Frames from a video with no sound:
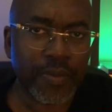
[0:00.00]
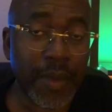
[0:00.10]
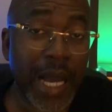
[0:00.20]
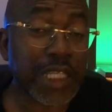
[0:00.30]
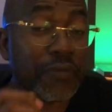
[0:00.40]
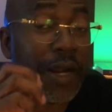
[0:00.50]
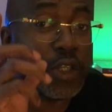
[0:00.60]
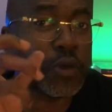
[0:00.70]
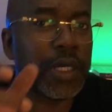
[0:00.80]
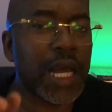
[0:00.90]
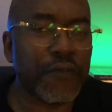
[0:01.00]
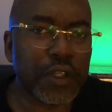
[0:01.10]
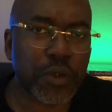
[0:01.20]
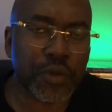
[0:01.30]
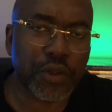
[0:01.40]
as far as your life
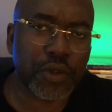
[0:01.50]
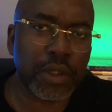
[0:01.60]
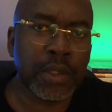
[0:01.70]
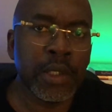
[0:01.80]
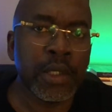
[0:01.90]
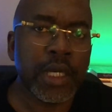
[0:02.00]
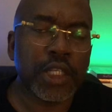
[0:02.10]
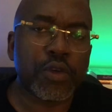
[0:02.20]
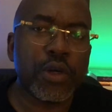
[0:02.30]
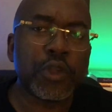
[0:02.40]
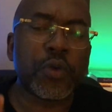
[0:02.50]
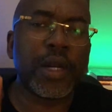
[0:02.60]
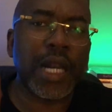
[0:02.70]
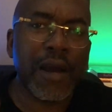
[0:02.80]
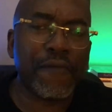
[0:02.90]
is concerned, it's going to
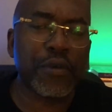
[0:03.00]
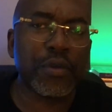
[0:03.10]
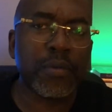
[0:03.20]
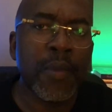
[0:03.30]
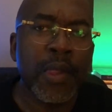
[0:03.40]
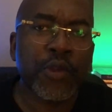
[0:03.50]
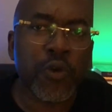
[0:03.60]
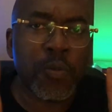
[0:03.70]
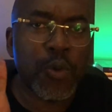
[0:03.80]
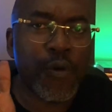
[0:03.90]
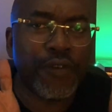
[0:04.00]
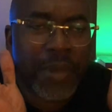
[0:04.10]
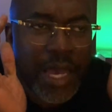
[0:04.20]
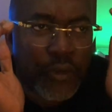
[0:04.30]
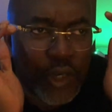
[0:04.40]
allow for you to move from
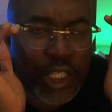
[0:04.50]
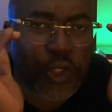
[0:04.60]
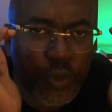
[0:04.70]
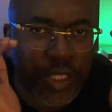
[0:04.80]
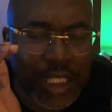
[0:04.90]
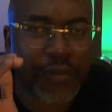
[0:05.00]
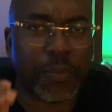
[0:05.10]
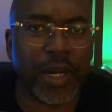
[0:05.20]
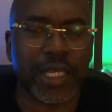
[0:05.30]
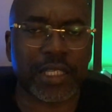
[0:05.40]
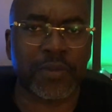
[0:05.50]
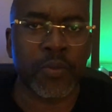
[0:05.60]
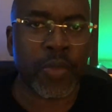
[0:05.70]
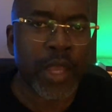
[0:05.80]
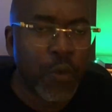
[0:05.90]
a restrictive place
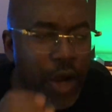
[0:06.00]
where